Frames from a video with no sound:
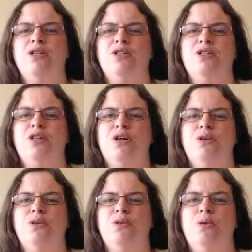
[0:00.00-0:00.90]

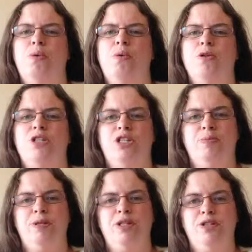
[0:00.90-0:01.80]
So what she's
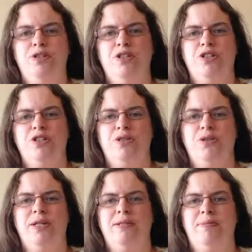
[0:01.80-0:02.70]
been used to
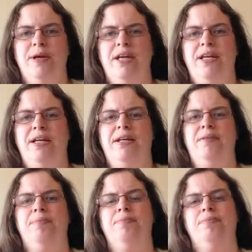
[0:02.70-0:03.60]
has been
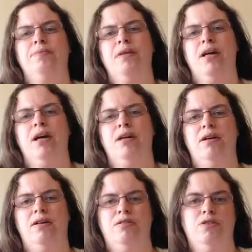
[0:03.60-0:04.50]

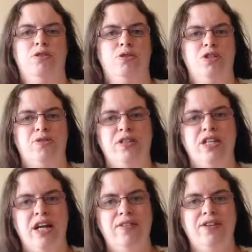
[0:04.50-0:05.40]
the noise of the
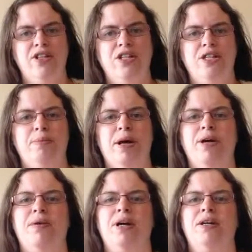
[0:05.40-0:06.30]
television in the
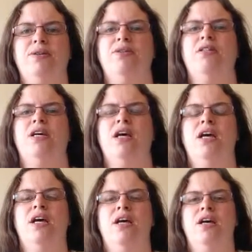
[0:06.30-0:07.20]
background,
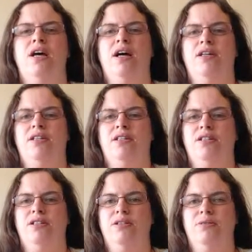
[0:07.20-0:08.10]

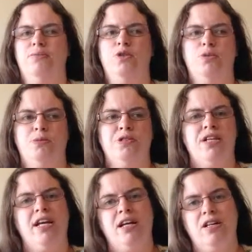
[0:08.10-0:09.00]
the normal
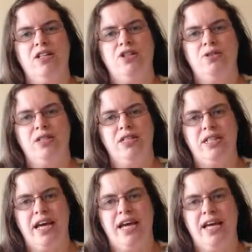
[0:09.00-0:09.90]
daylight during the
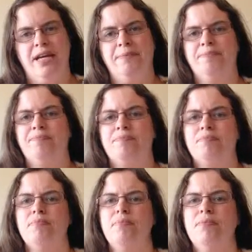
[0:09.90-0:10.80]
day,
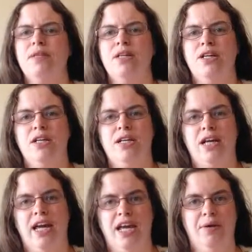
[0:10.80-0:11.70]

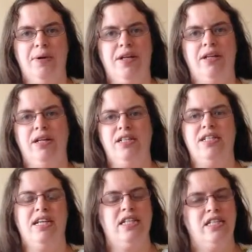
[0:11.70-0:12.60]
hearing and
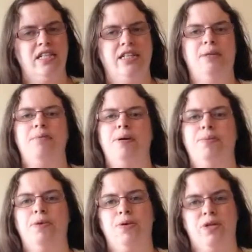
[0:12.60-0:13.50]
sensing that
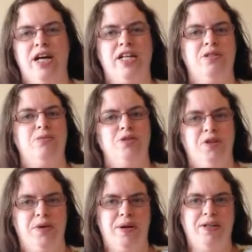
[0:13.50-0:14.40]
mum or dad are
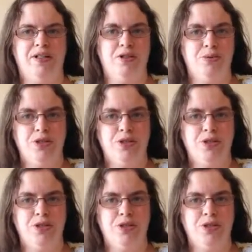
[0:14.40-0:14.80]
moving around in the